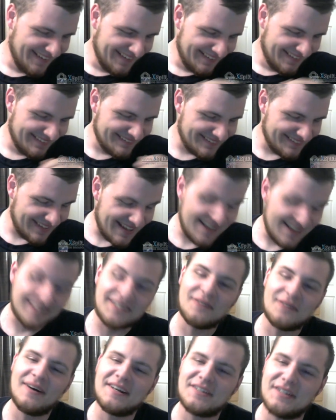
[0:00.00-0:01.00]
The last
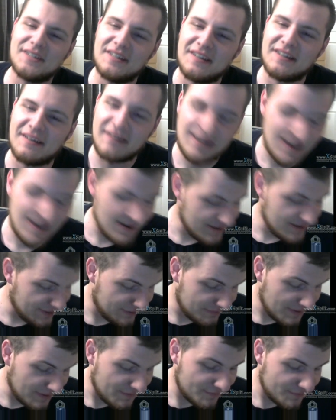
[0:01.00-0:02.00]
question I got
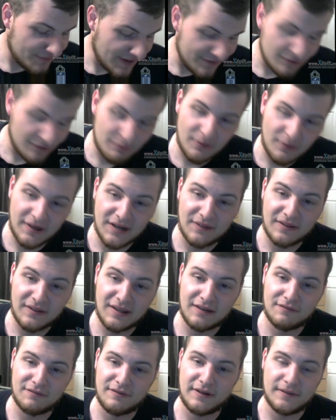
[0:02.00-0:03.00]
is my favorite player in the
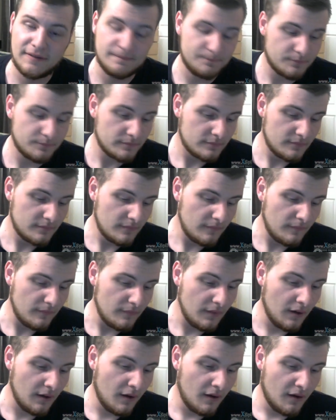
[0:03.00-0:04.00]
NFL.
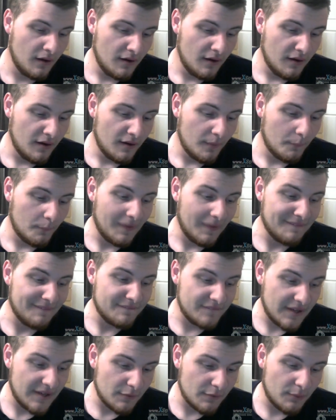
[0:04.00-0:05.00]
My
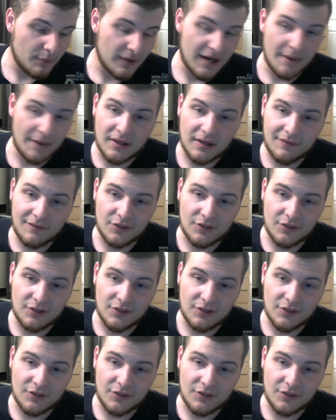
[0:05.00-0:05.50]
favorite player, I'm going to give you